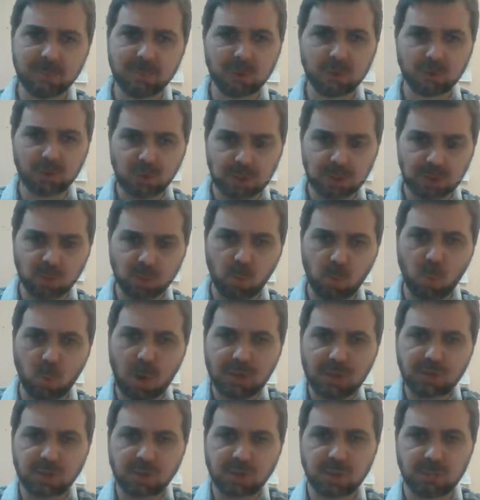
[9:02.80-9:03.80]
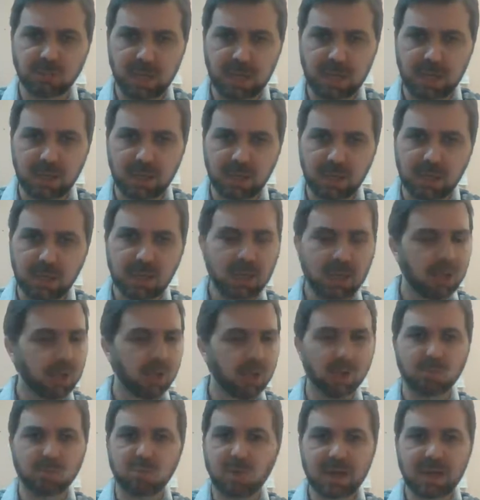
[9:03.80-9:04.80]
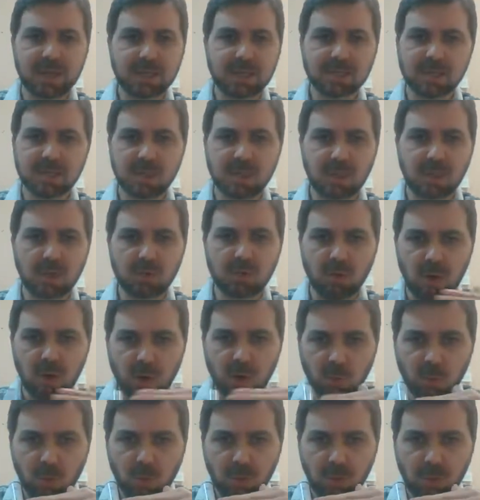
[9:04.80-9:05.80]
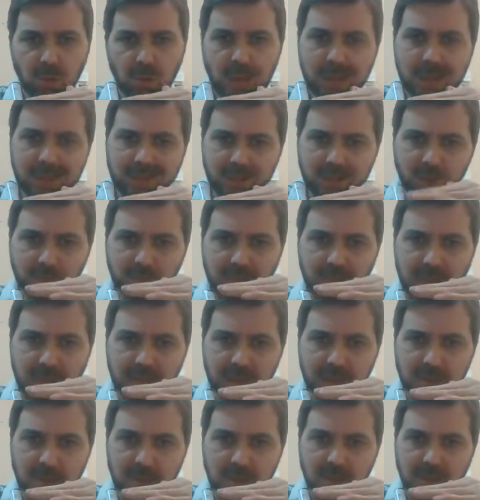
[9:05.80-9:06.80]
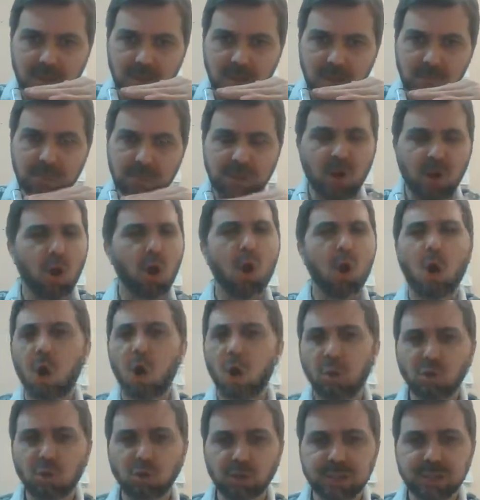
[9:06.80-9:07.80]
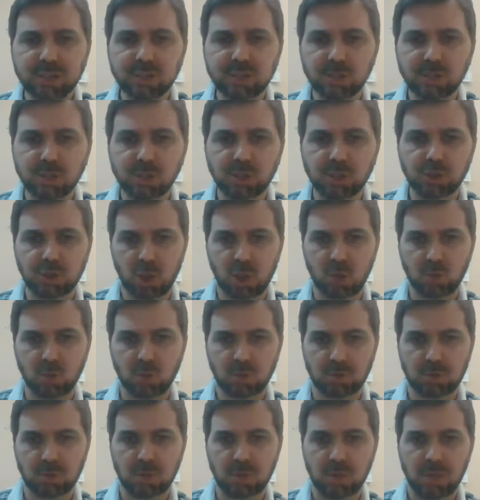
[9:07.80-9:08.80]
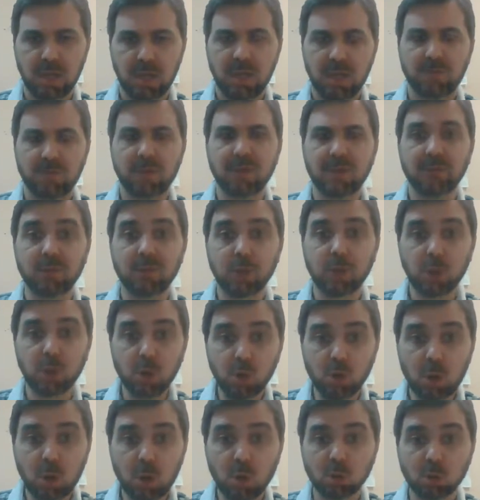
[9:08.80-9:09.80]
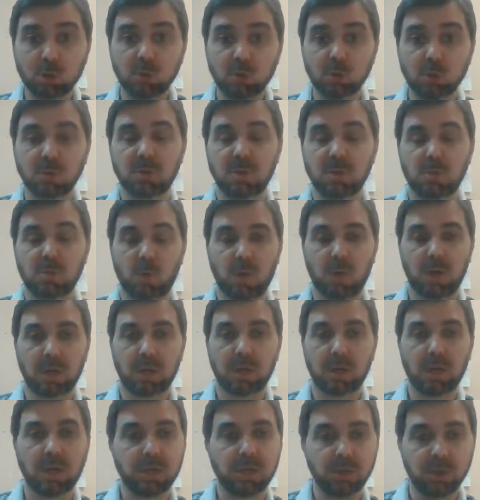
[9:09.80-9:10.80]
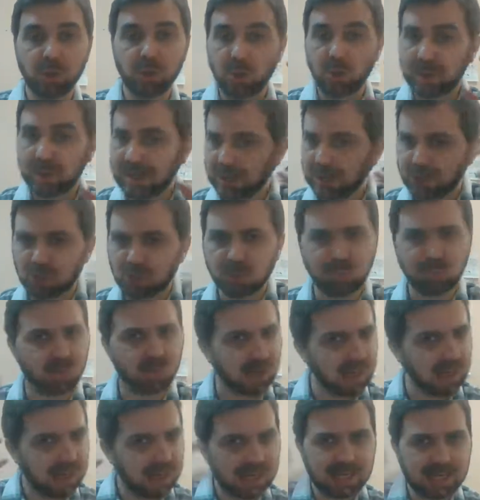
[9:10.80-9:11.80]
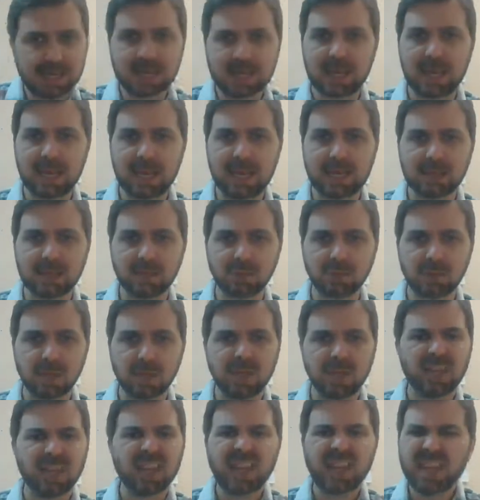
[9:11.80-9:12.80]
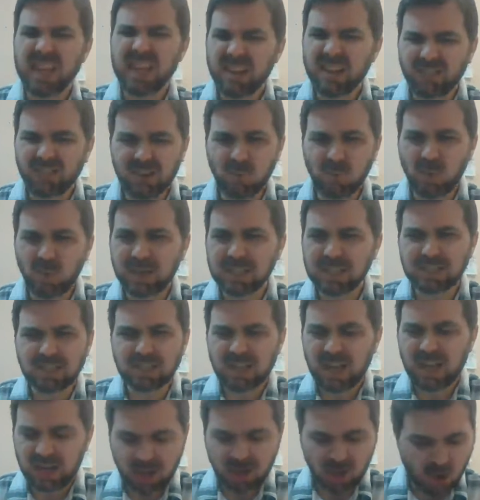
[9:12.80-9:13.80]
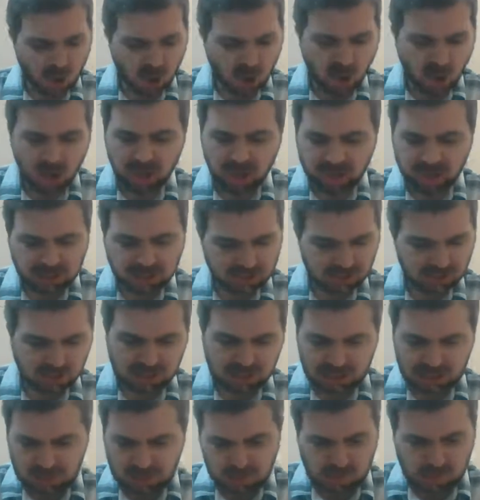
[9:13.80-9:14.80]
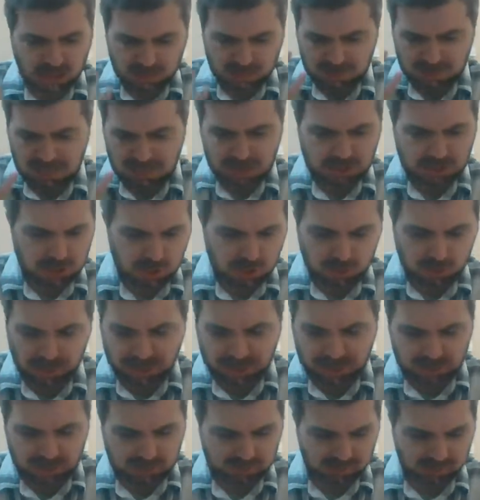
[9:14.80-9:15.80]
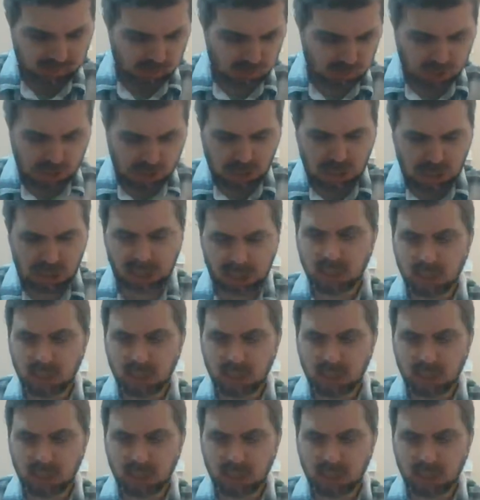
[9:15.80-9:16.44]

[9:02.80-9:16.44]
you're just watching me. Your brain's going to grow a little bit, but all the research shows that if you don't do some work and you don't get your brain engaged, even when it's kind of hard and you're like, what am I doing? I'm, uh,